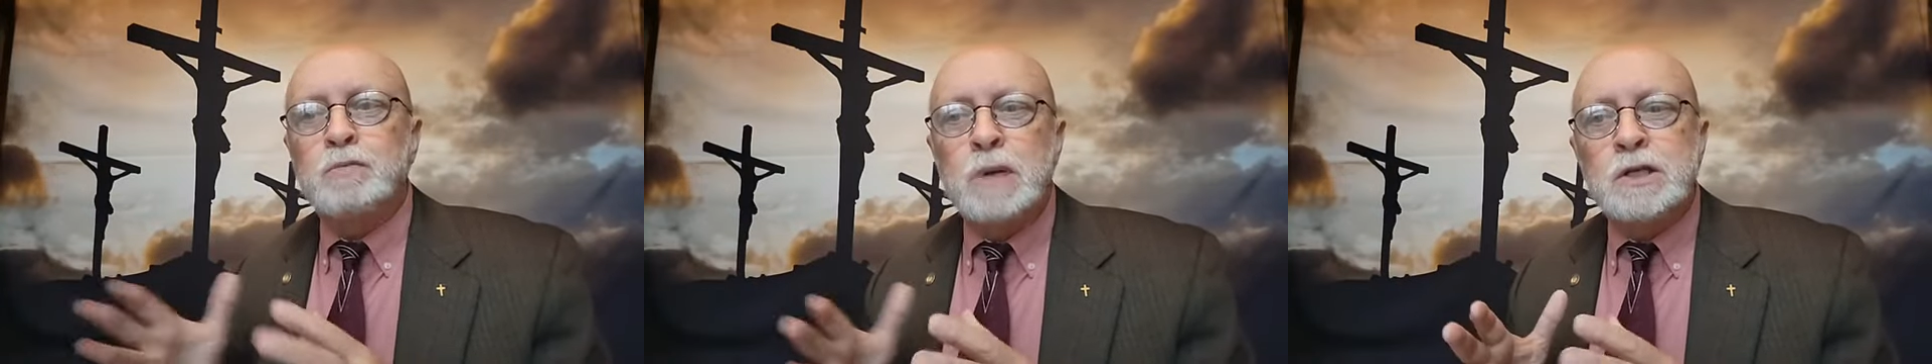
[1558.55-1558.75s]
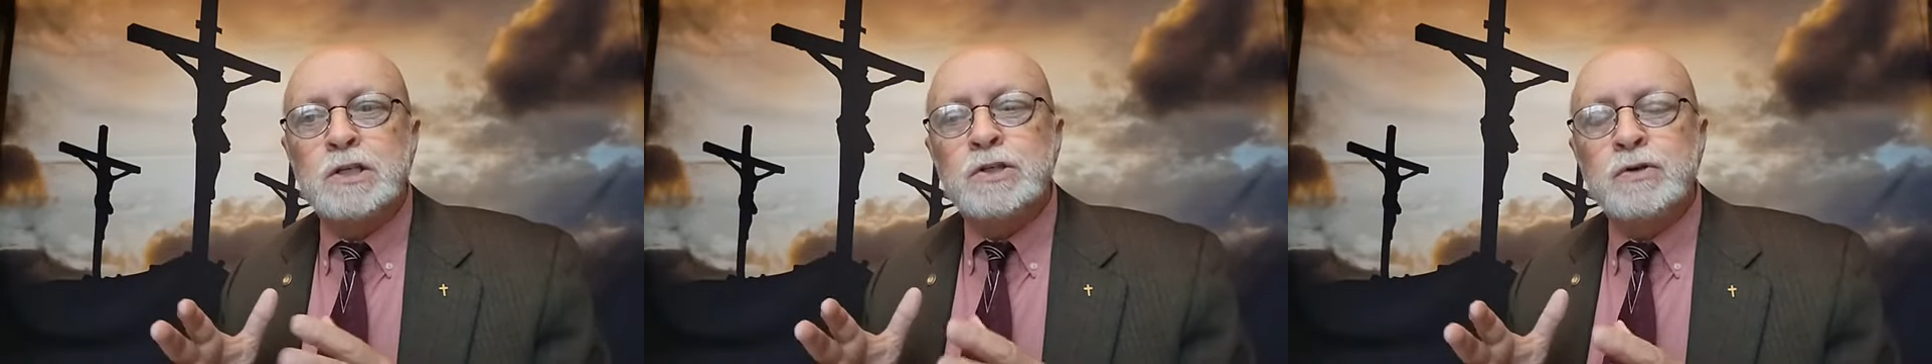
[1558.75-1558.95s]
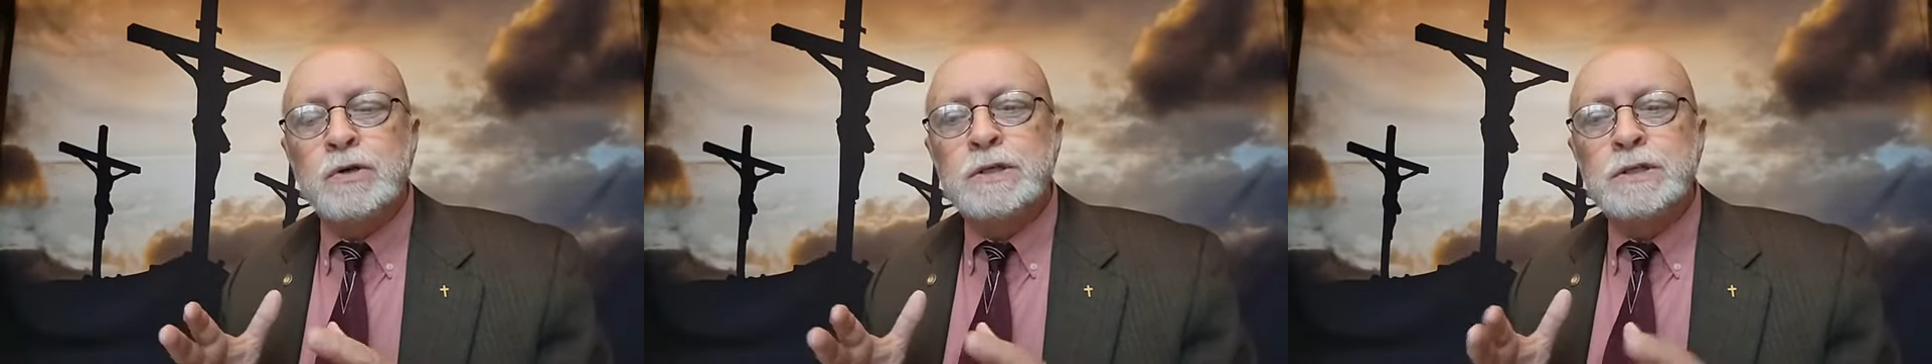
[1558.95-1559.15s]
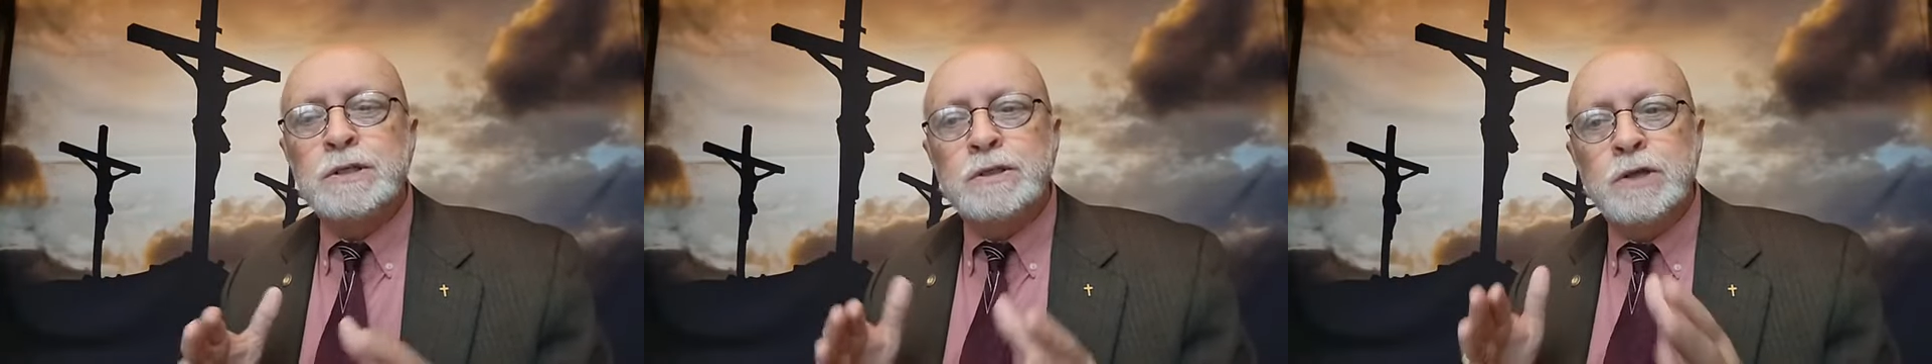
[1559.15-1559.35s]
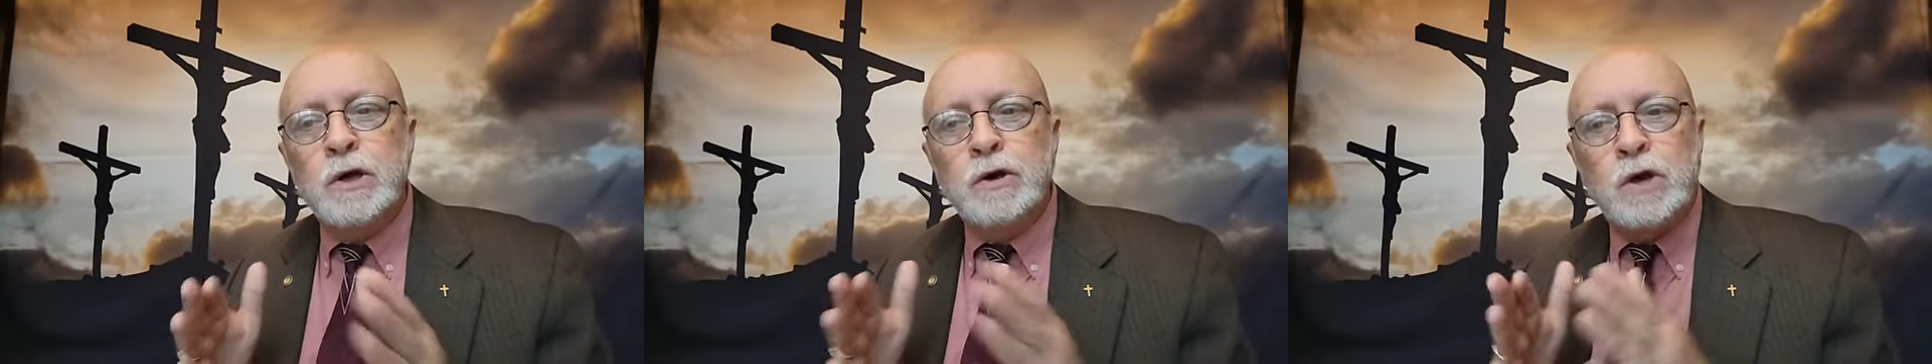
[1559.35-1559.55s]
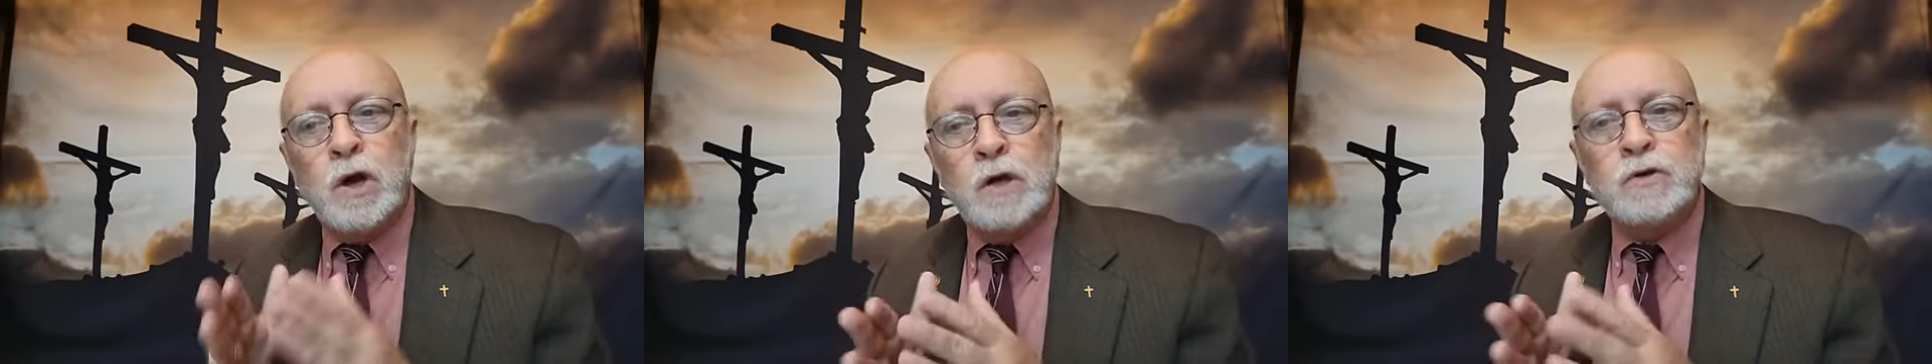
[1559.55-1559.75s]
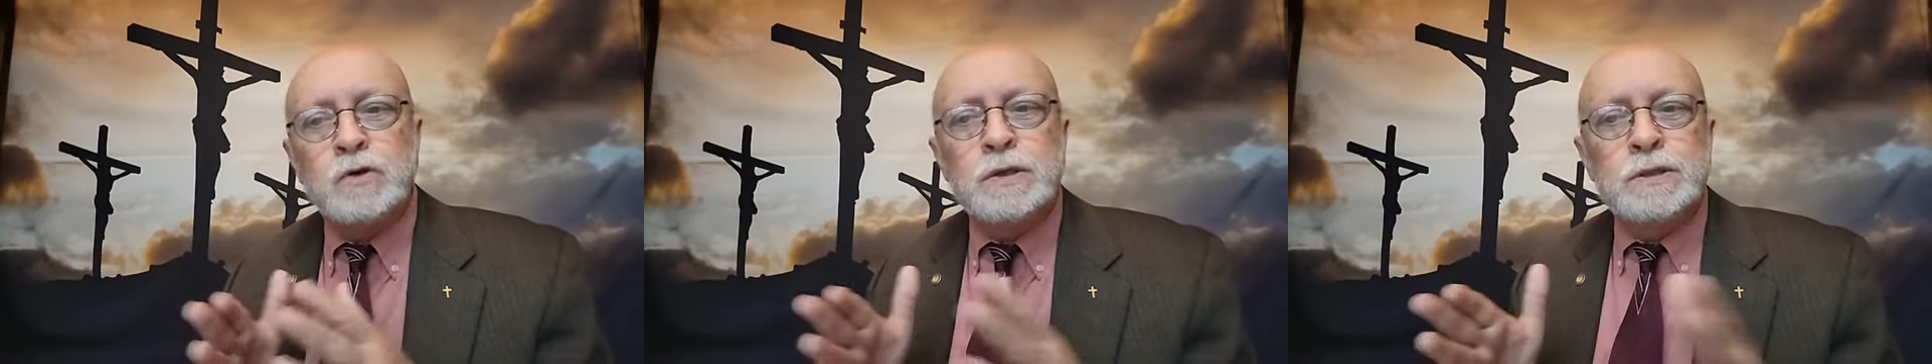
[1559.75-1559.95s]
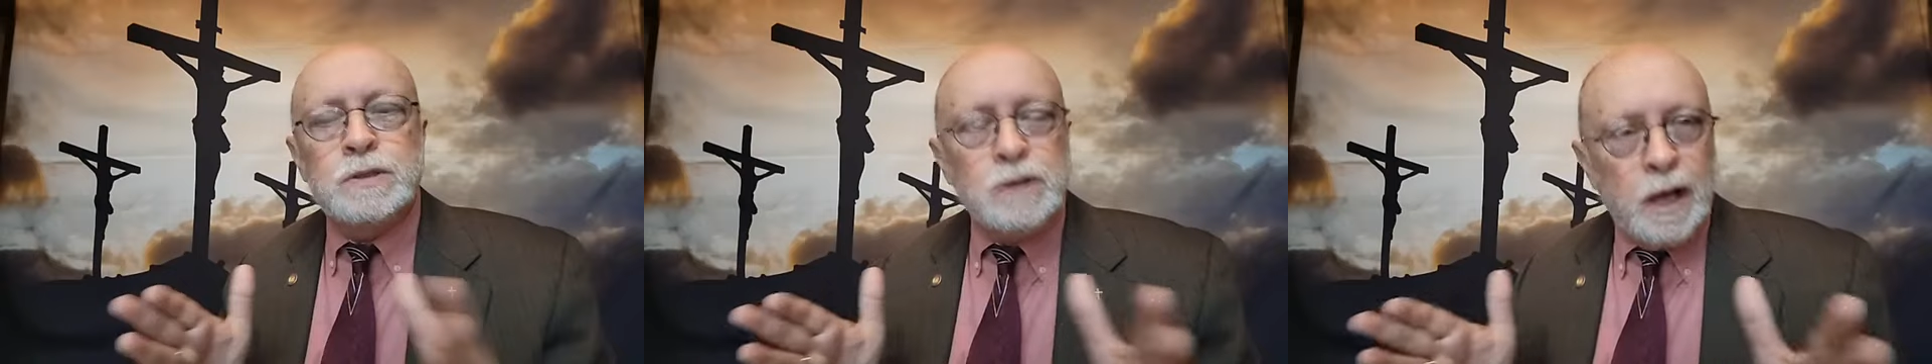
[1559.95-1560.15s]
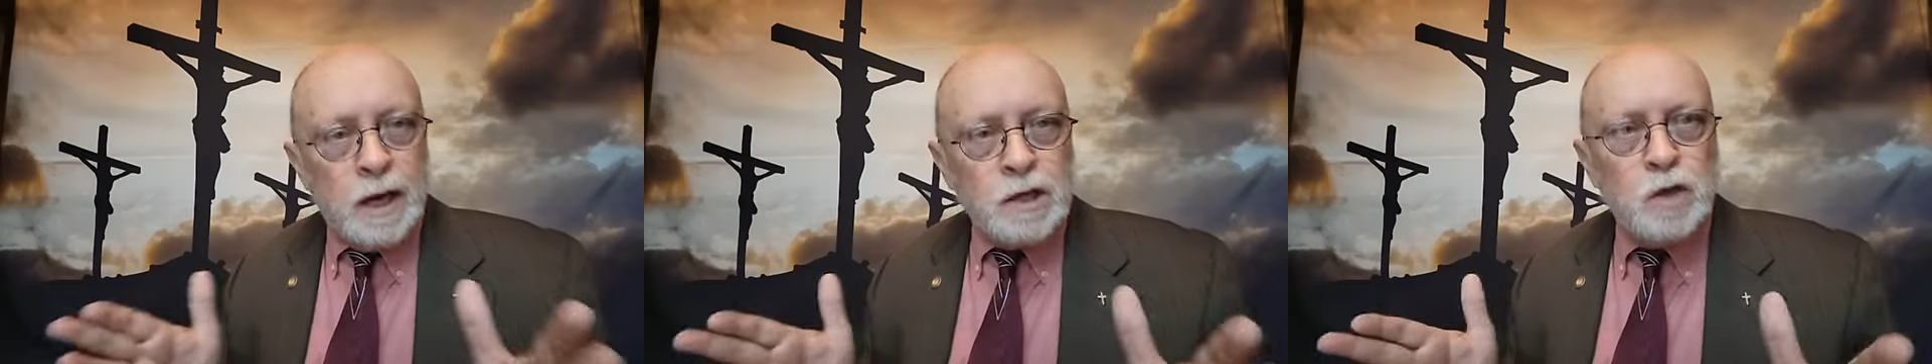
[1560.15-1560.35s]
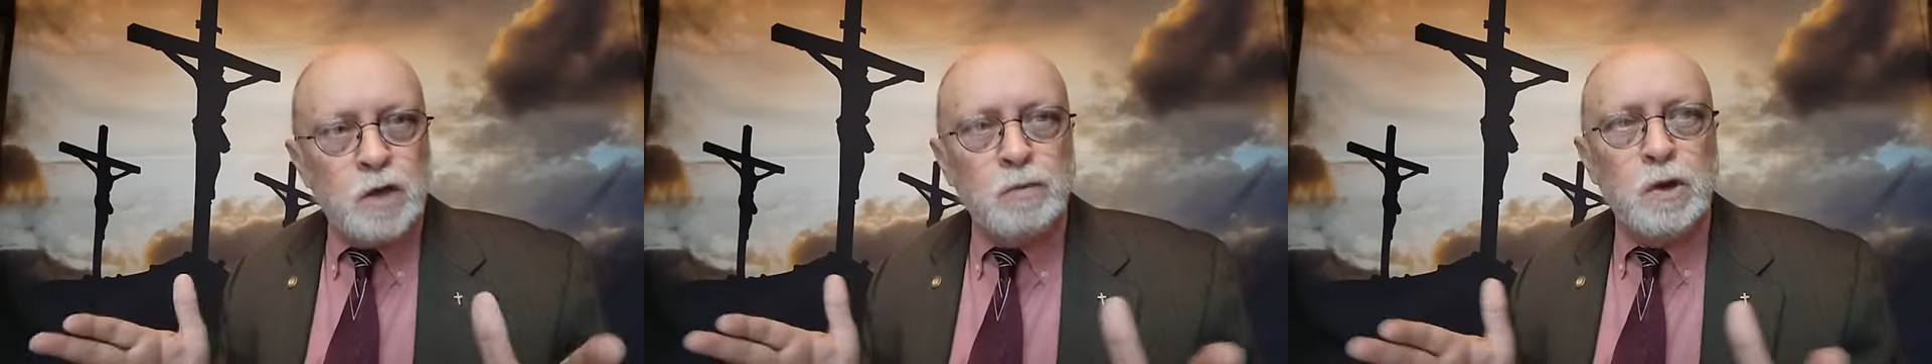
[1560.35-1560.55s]
ministries in their countries
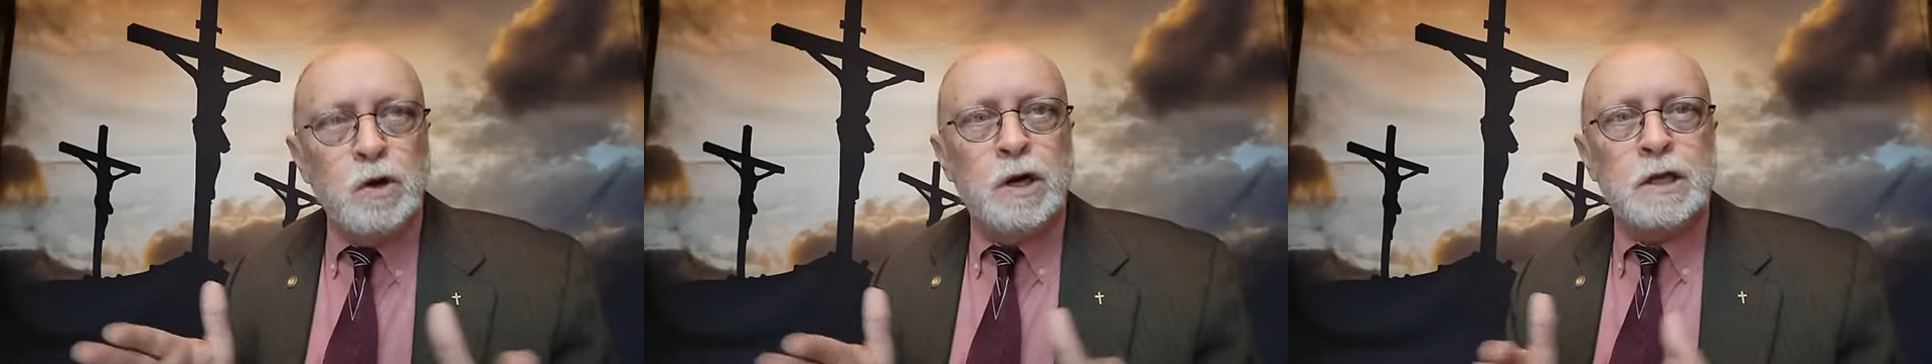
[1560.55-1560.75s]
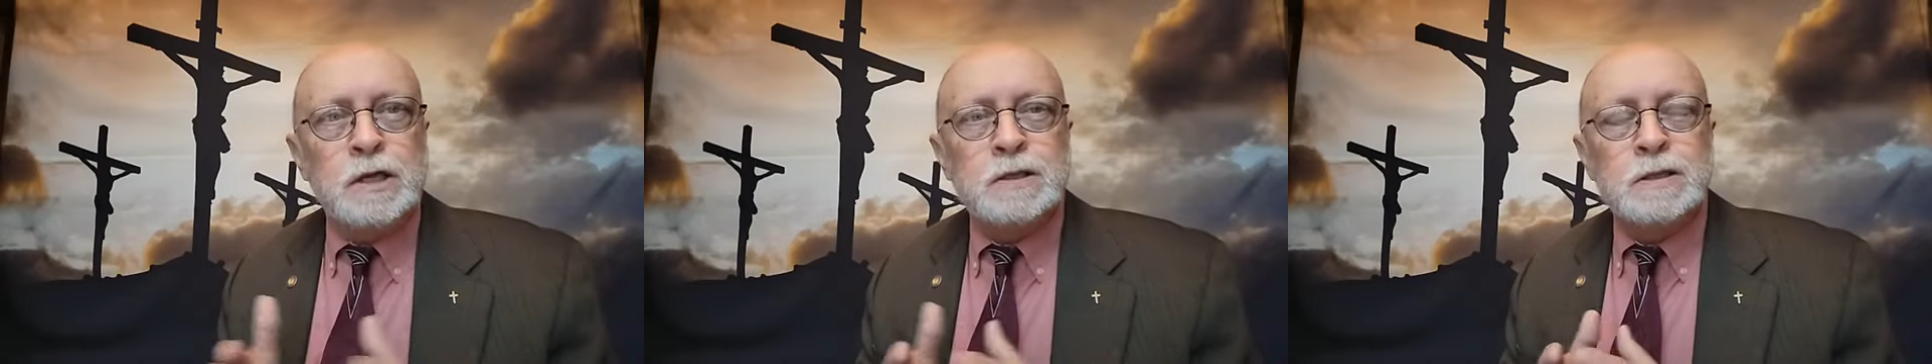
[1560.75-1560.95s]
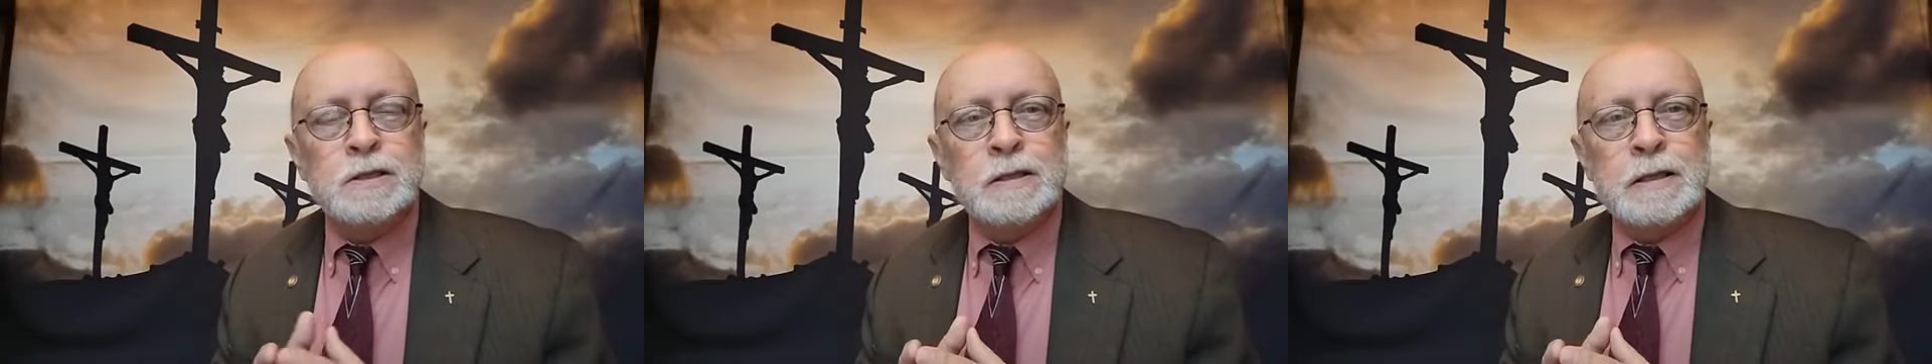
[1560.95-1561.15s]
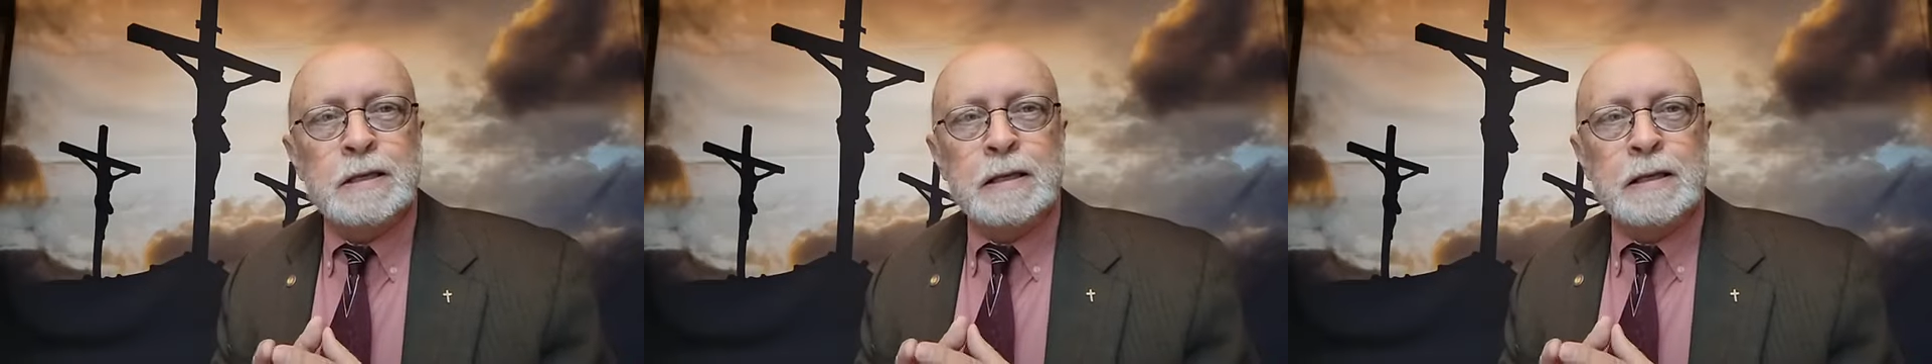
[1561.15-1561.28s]
and communities,